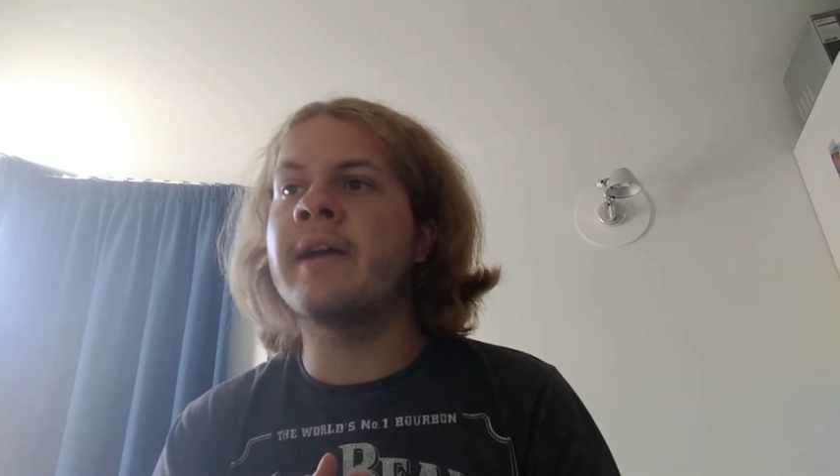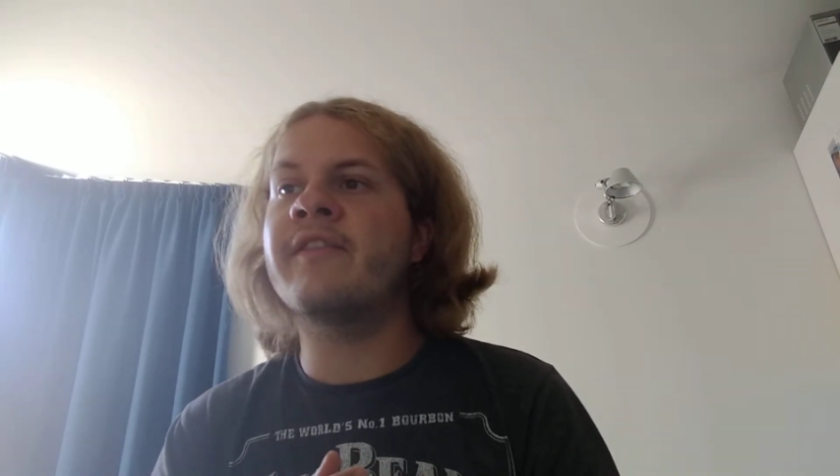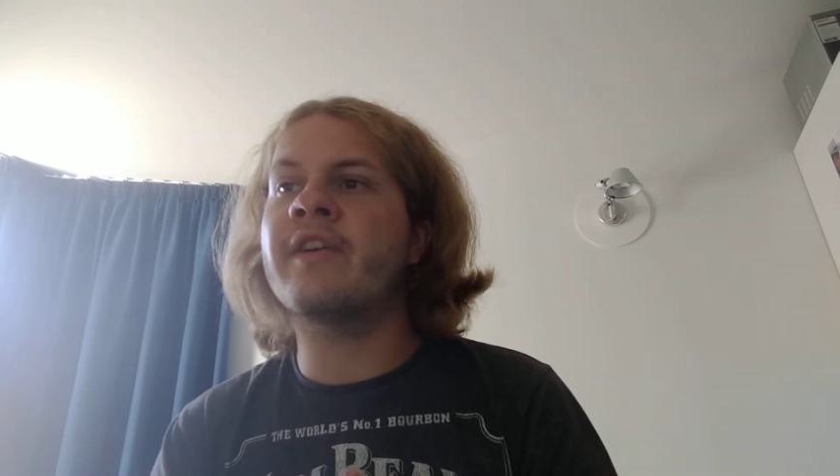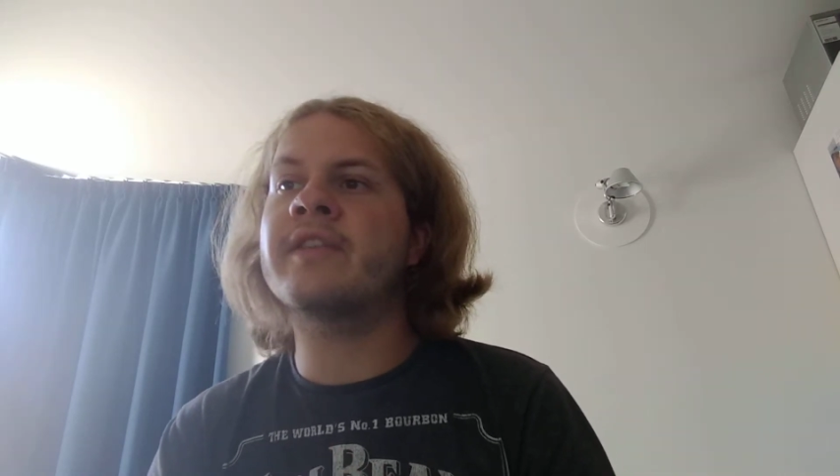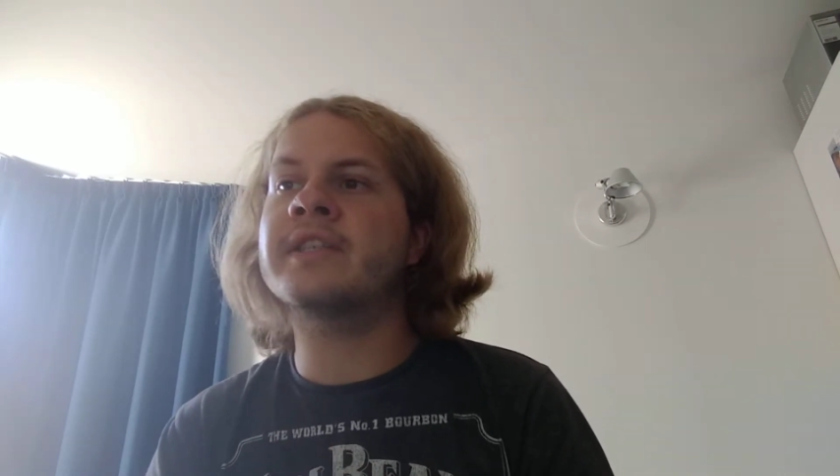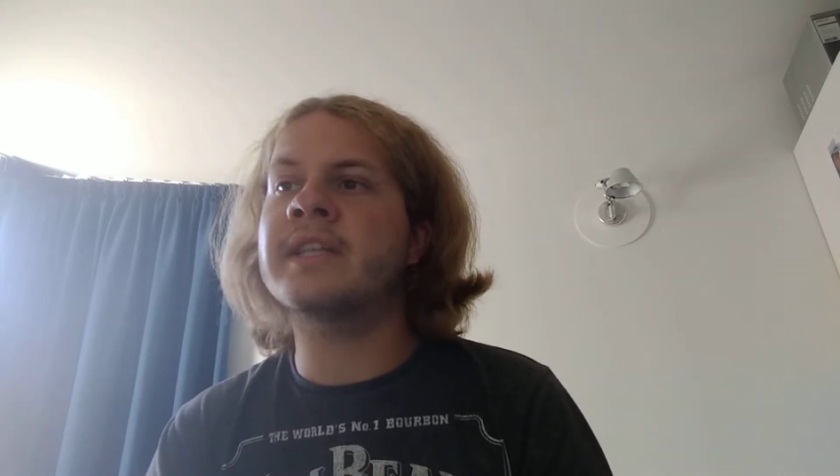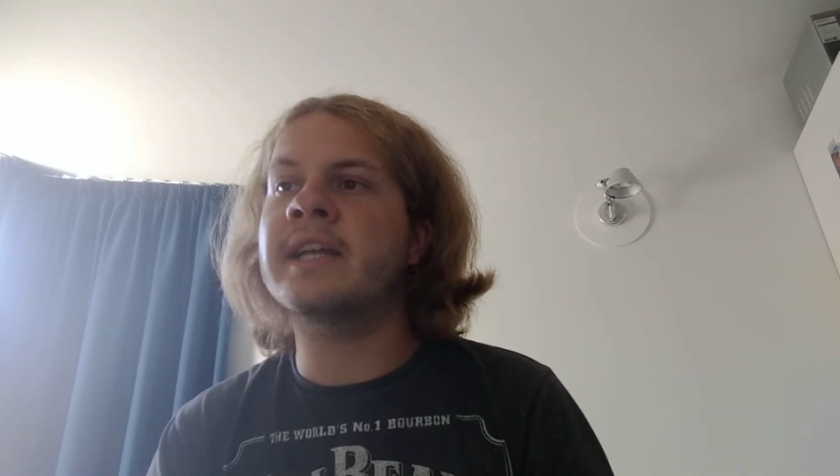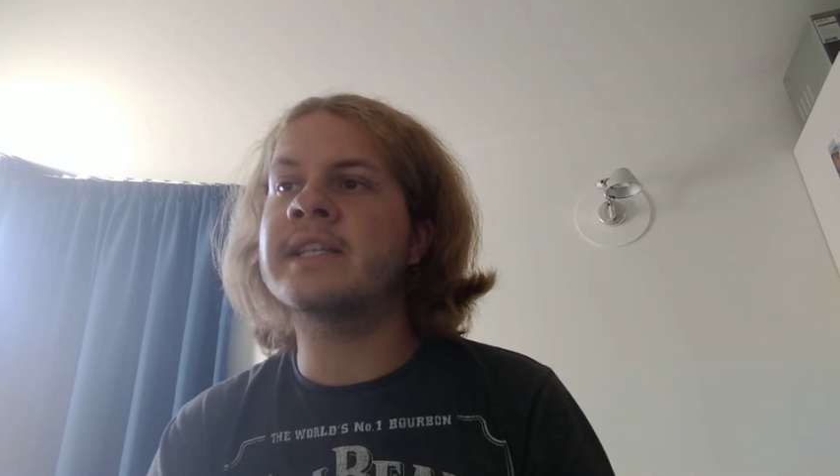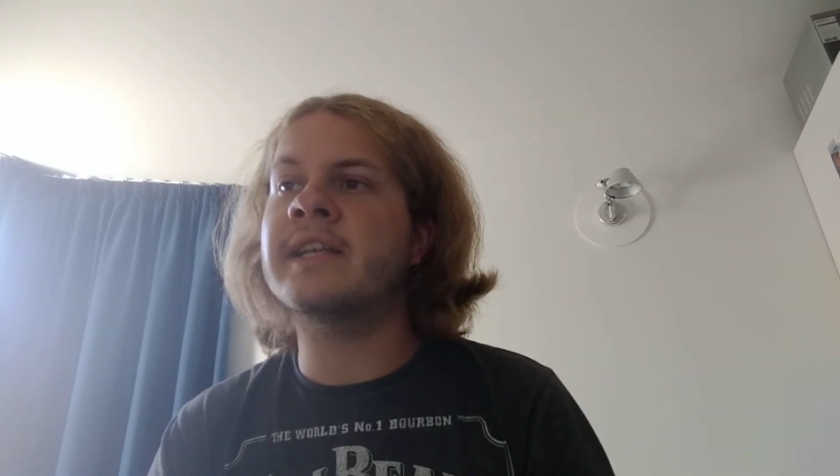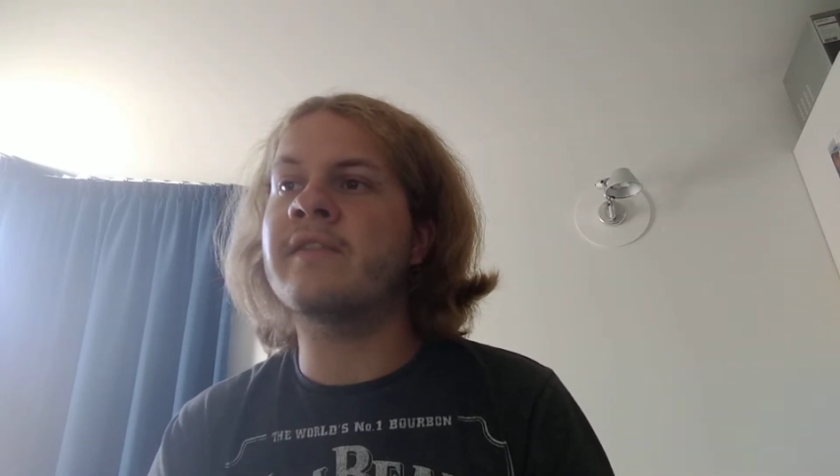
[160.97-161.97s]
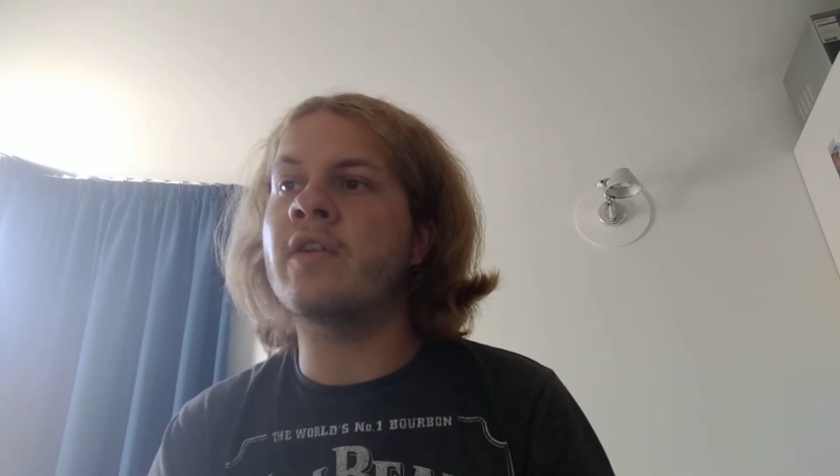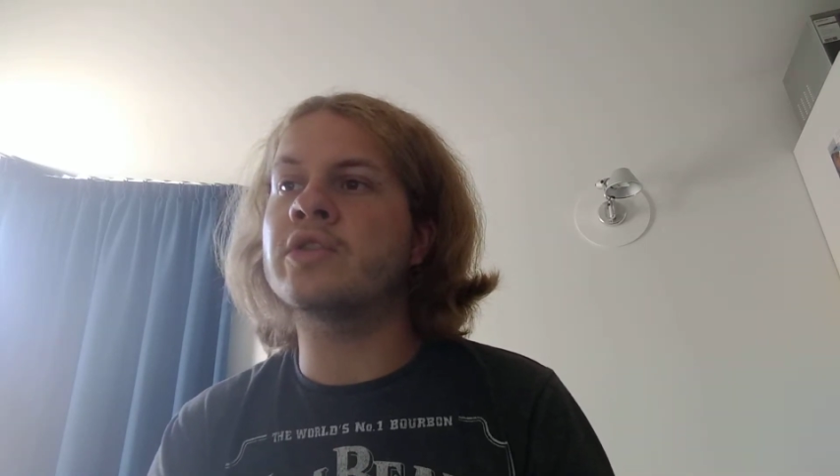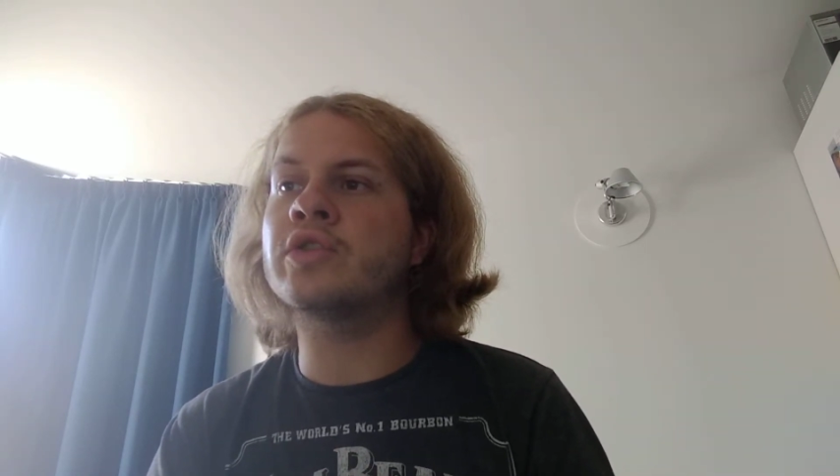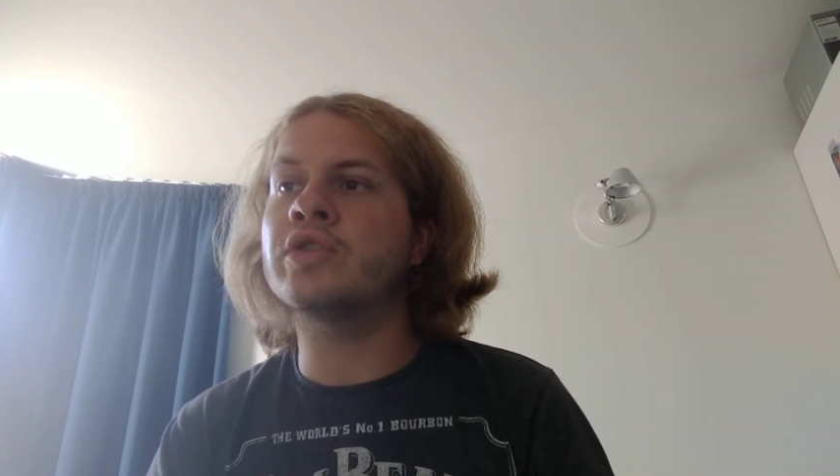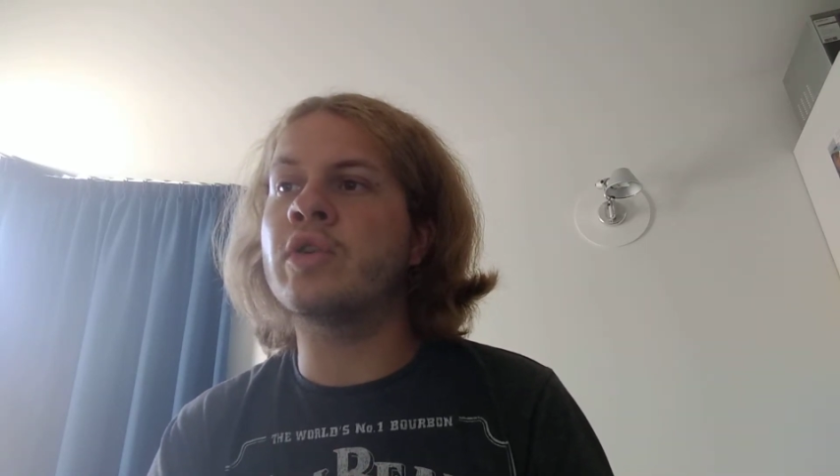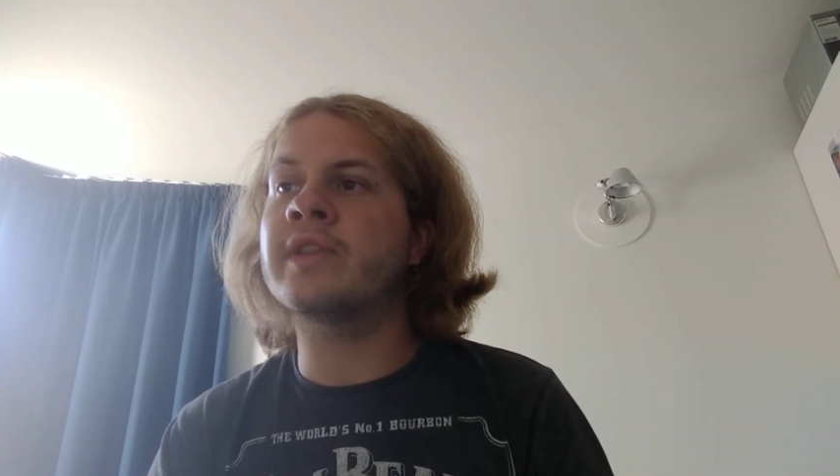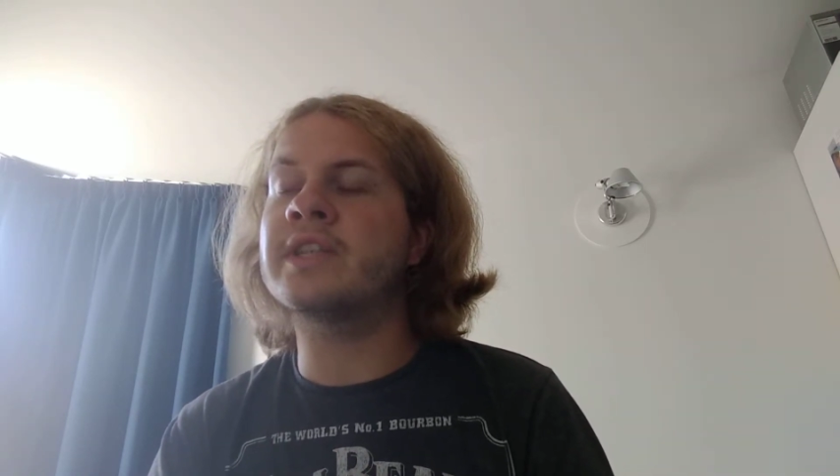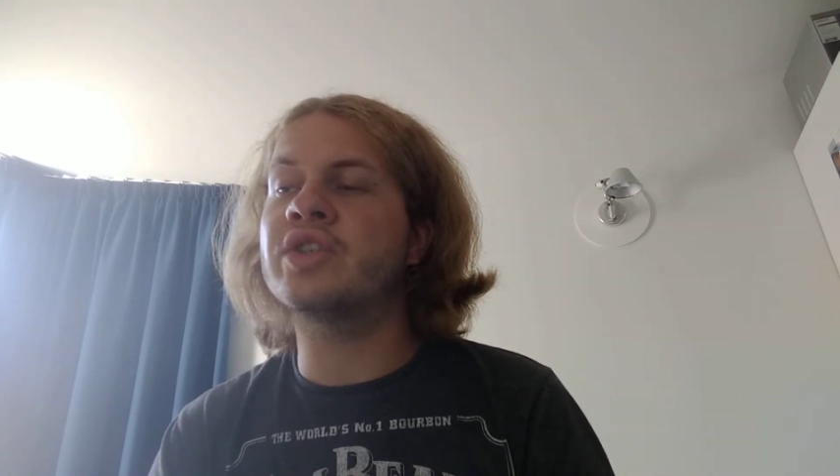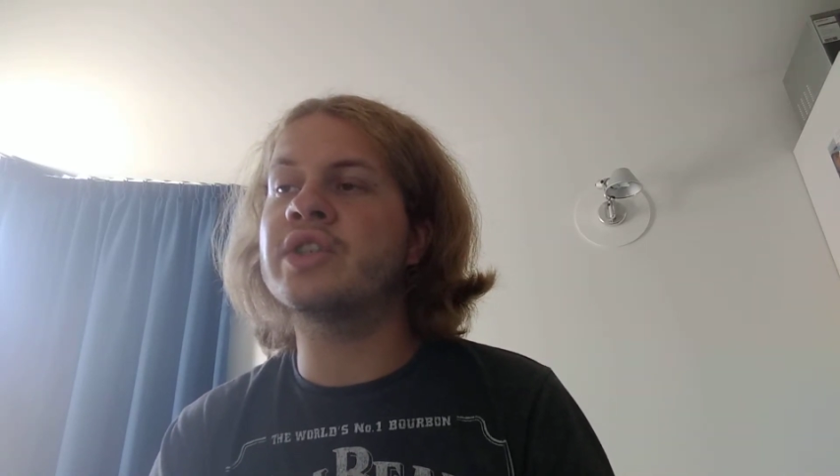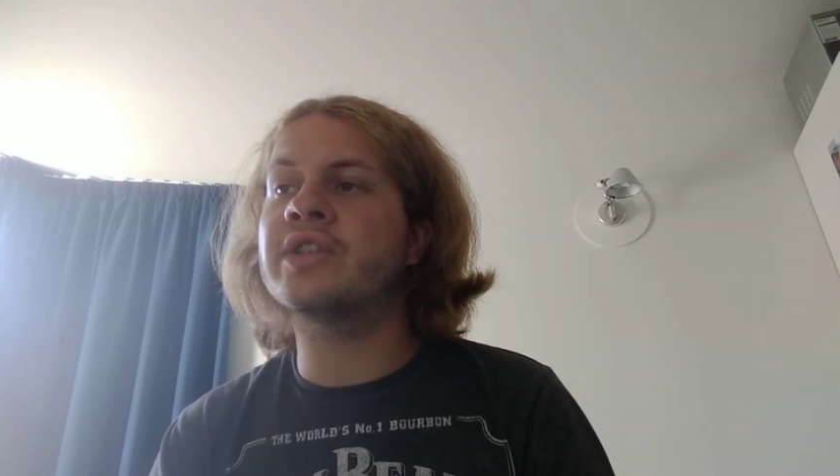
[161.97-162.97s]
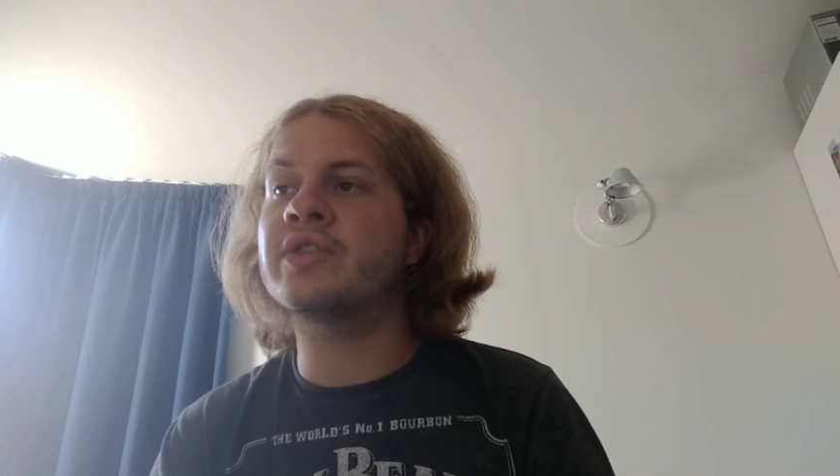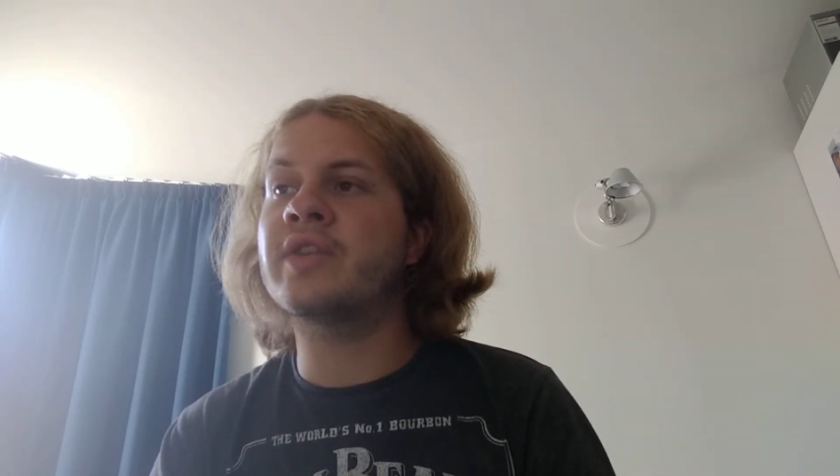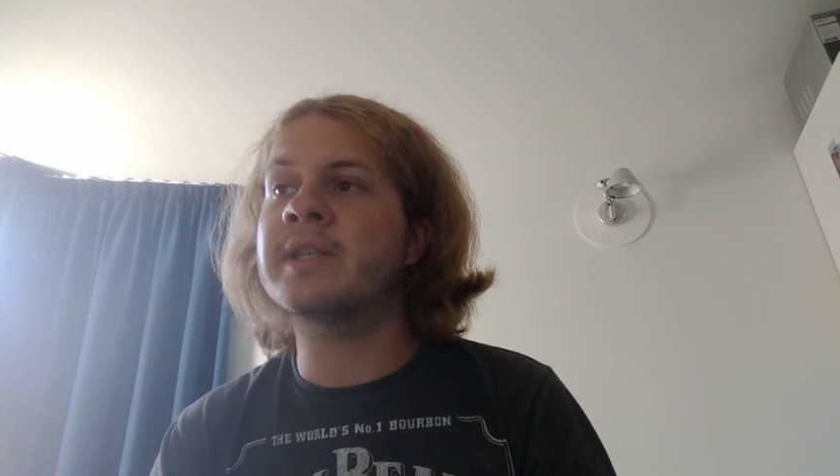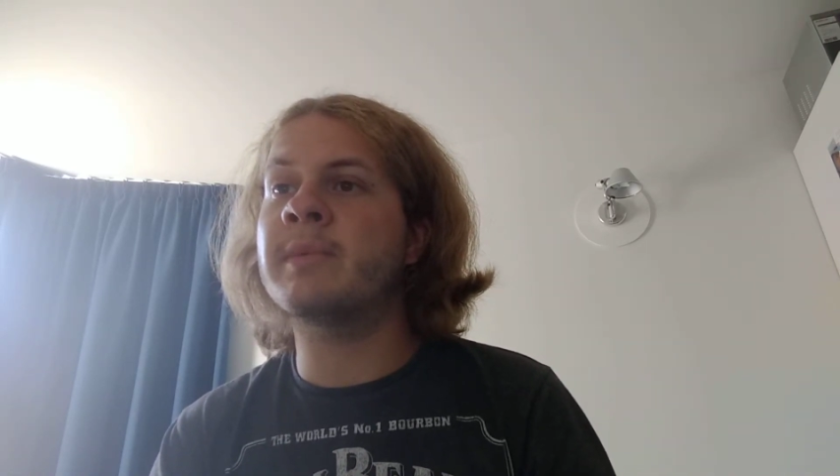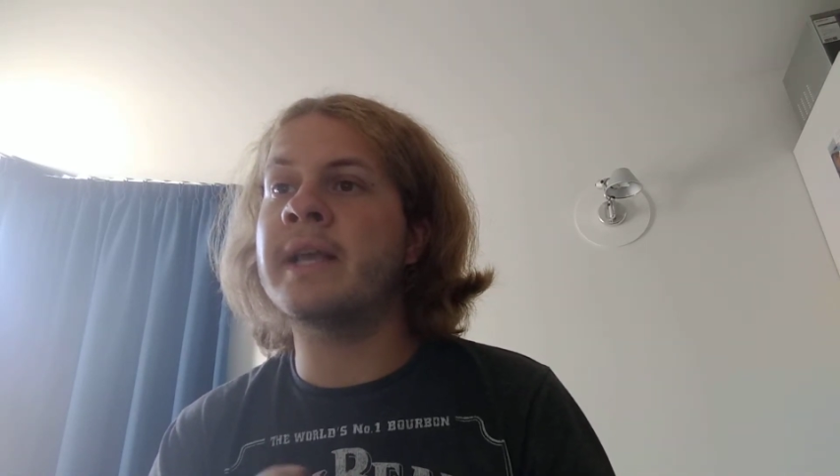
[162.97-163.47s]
Further studies have also shown that shear stress